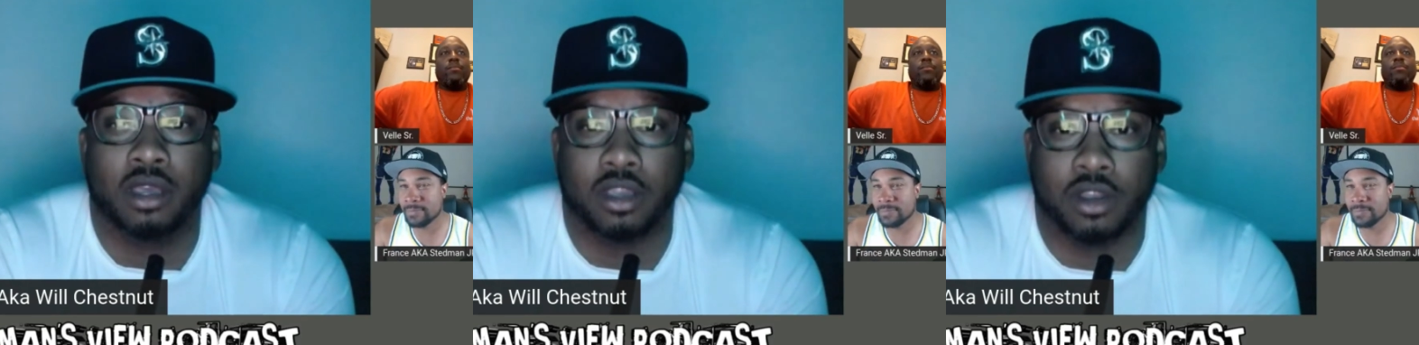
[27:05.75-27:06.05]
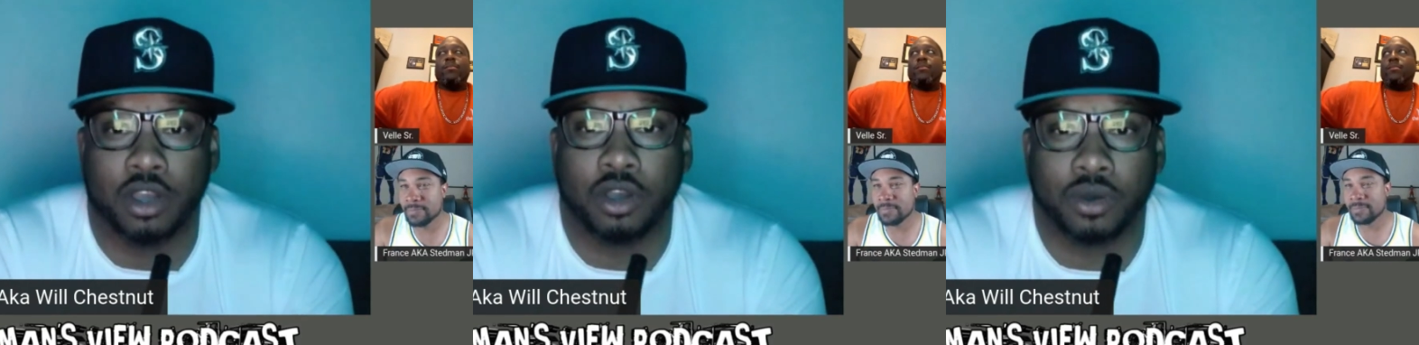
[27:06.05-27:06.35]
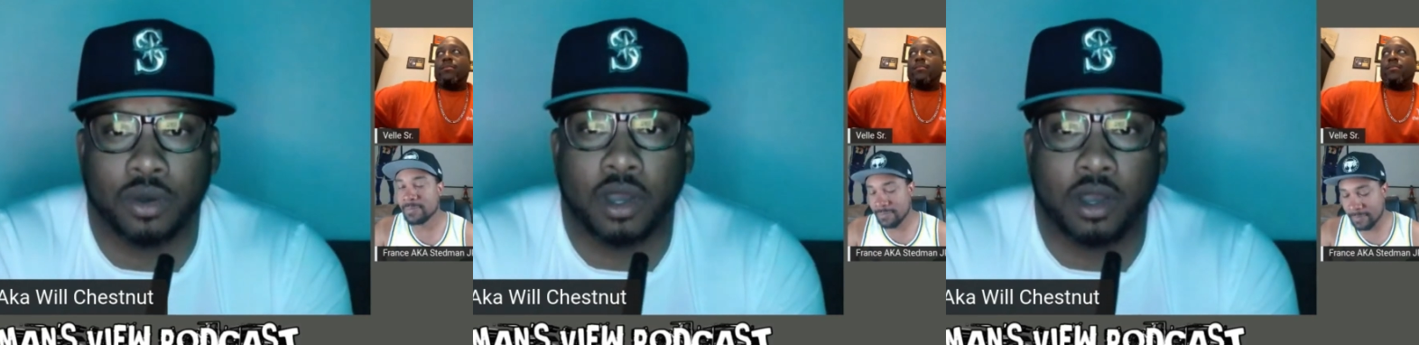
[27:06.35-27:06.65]
Speaker 1: you
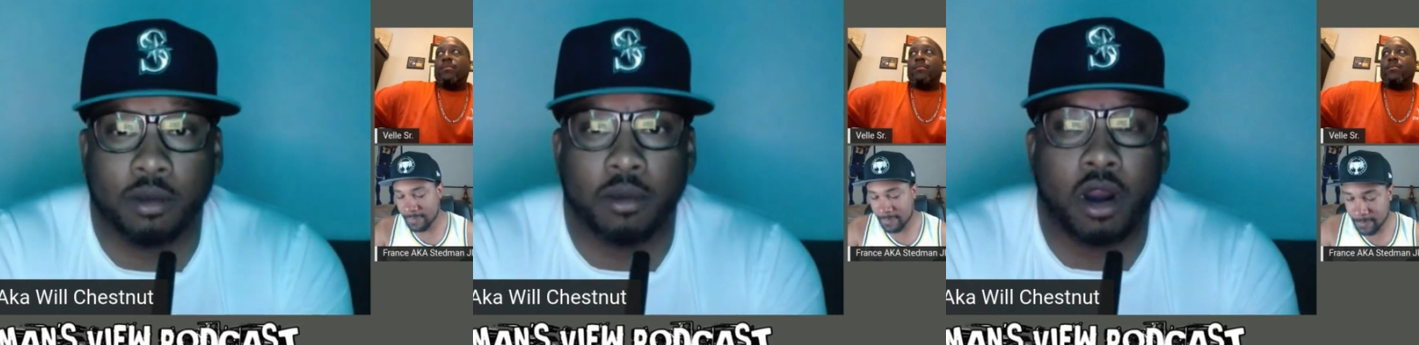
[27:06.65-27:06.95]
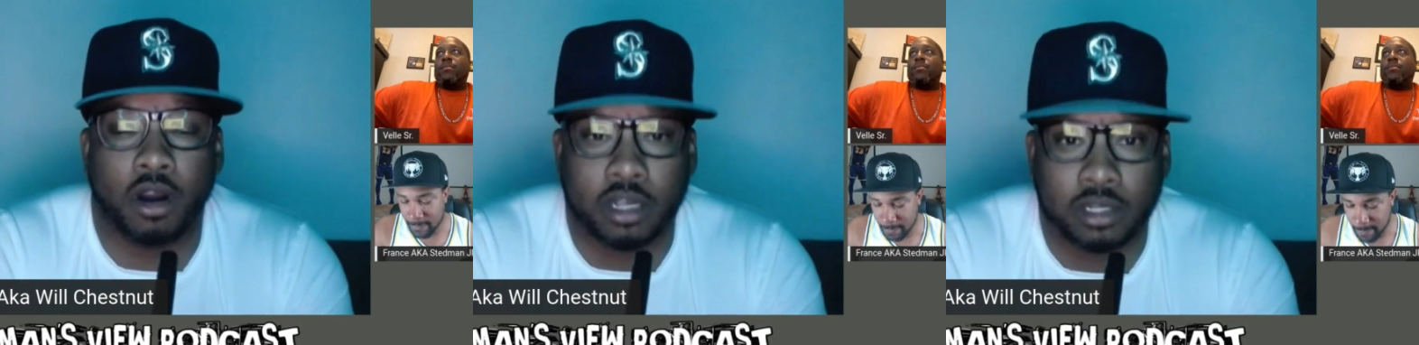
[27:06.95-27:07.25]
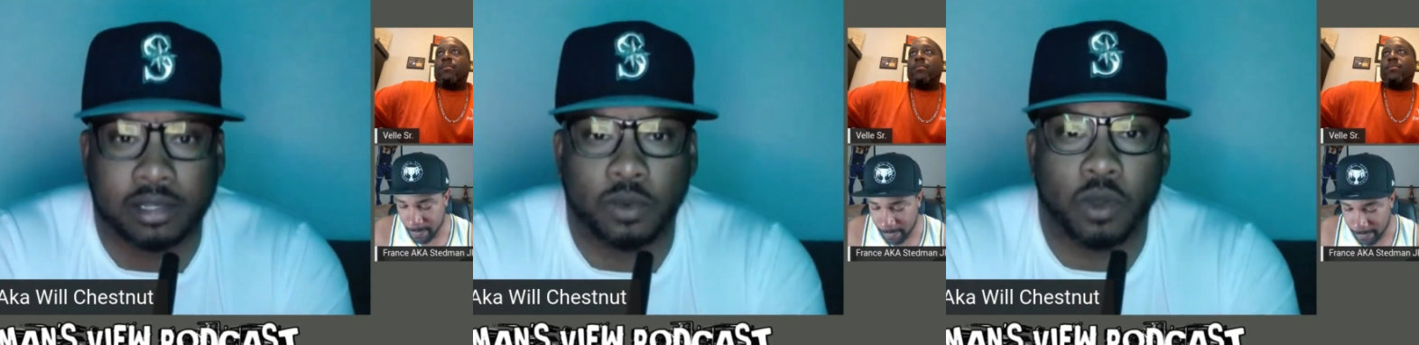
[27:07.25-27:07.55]
know, um,
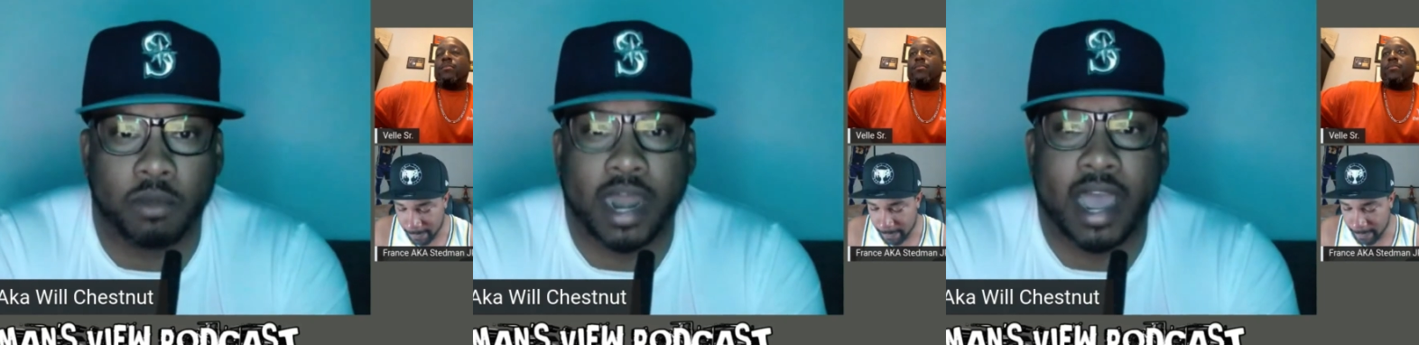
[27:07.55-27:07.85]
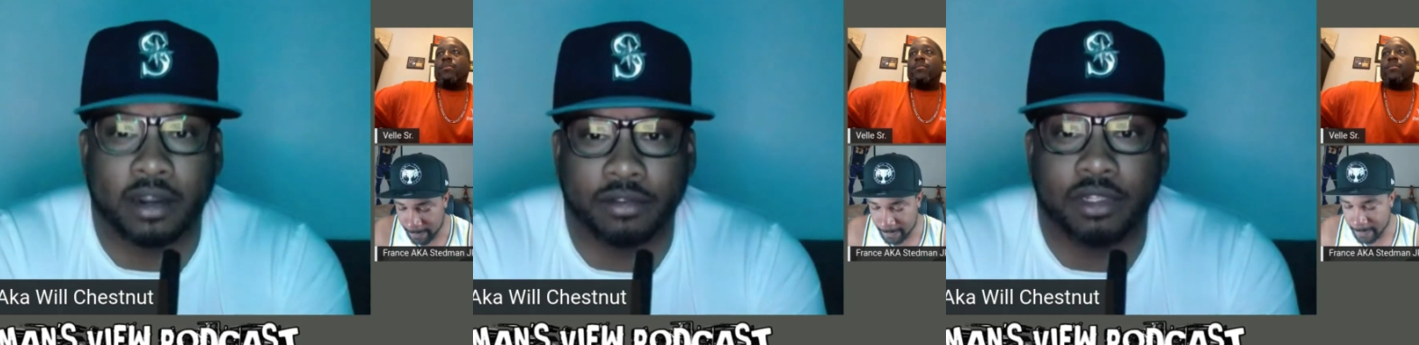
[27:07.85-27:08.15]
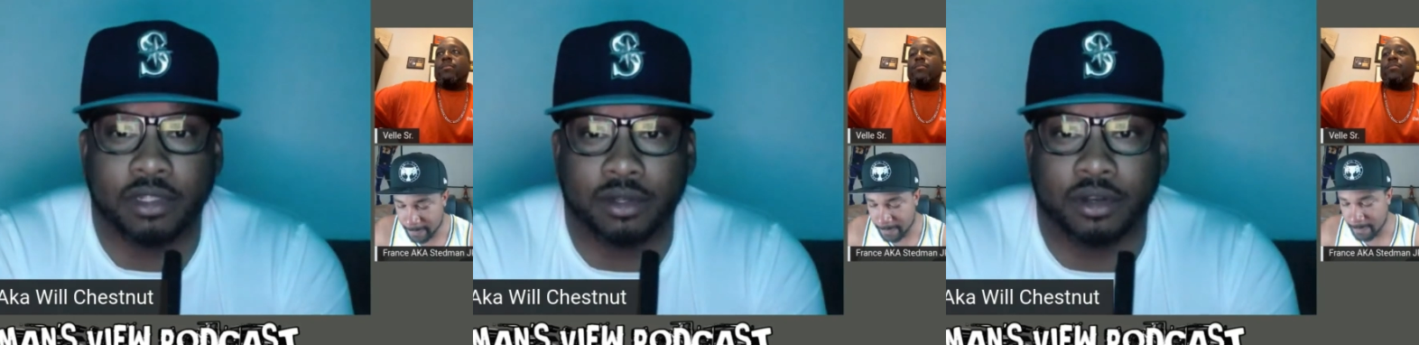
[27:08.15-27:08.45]
artists and women out of
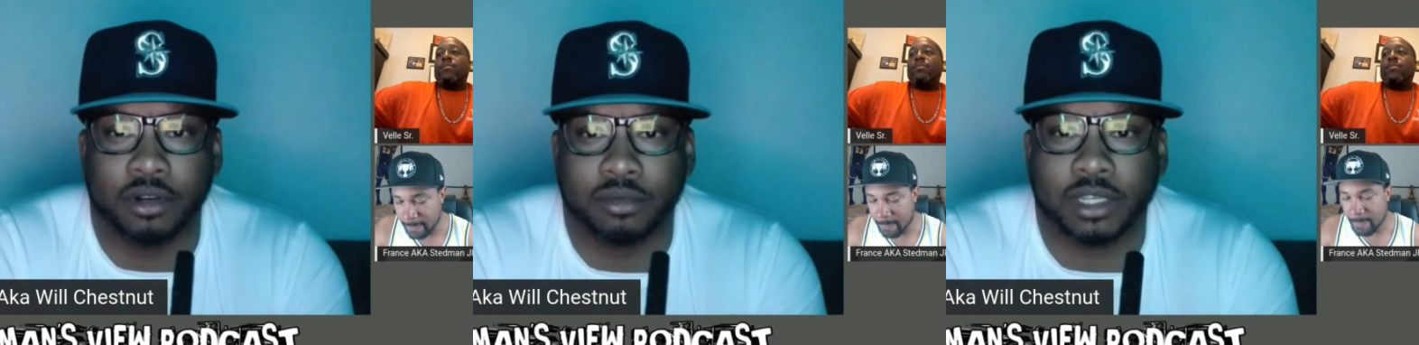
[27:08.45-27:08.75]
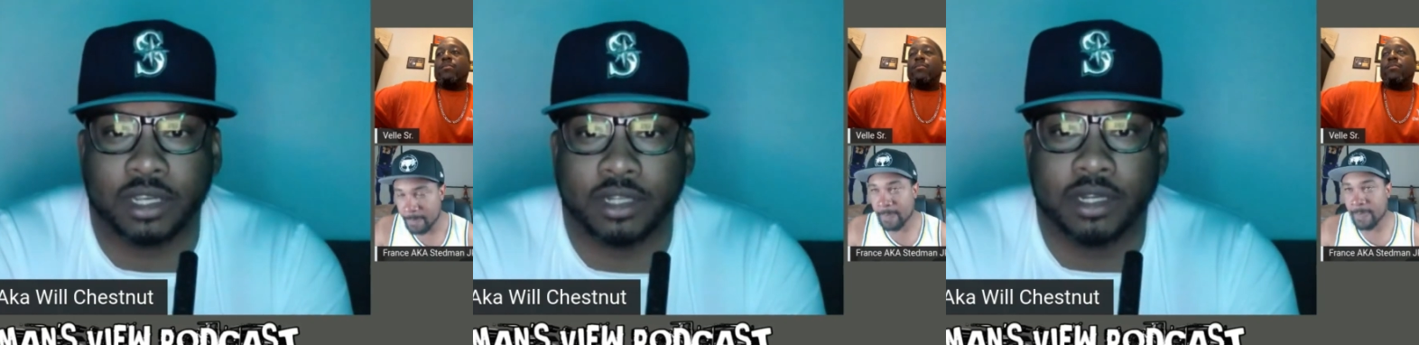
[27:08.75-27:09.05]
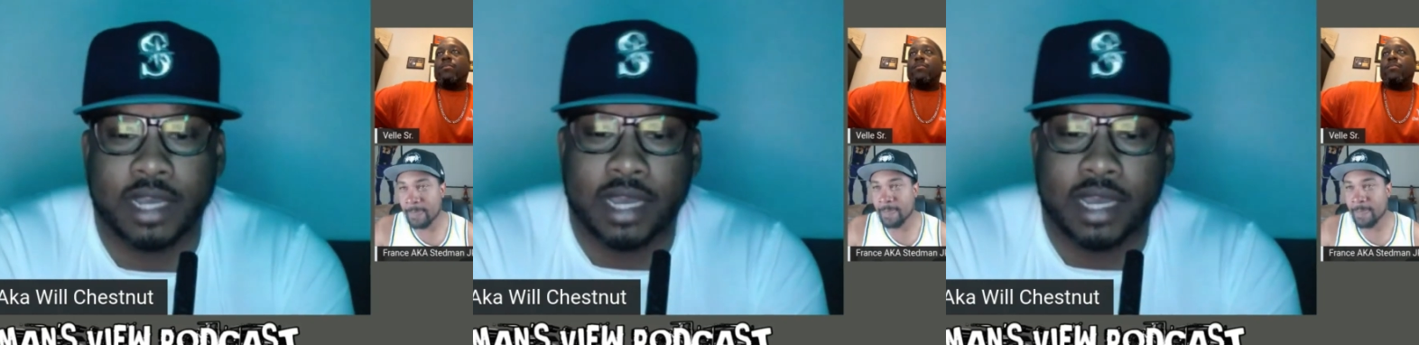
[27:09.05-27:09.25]
it. You know what I'm saying?